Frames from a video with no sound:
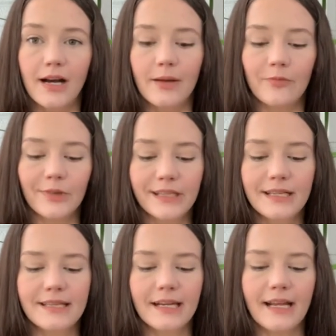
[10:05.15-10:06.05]
I'm really
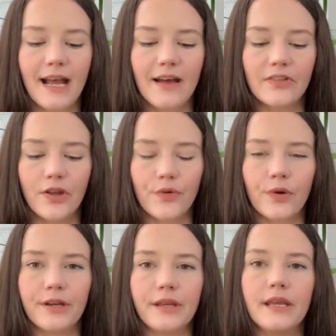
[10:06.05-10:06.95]
excited to have another
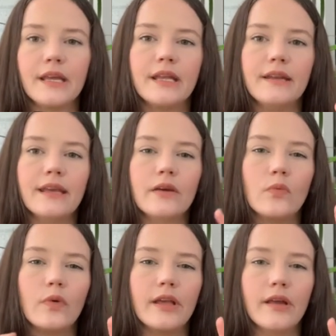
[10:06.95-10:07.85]
one knit
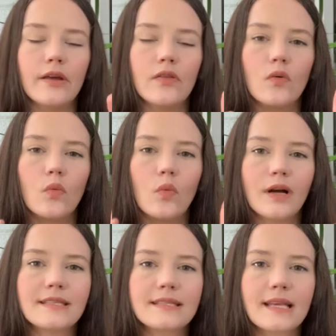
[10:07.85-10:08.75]
with
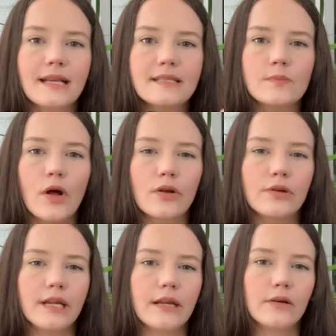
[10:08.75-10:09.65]
one size smaller
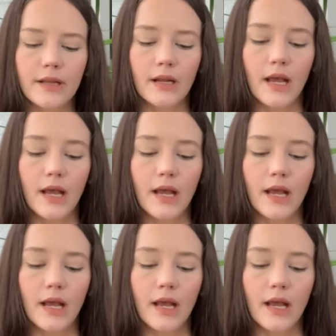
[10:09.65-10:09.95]
needle.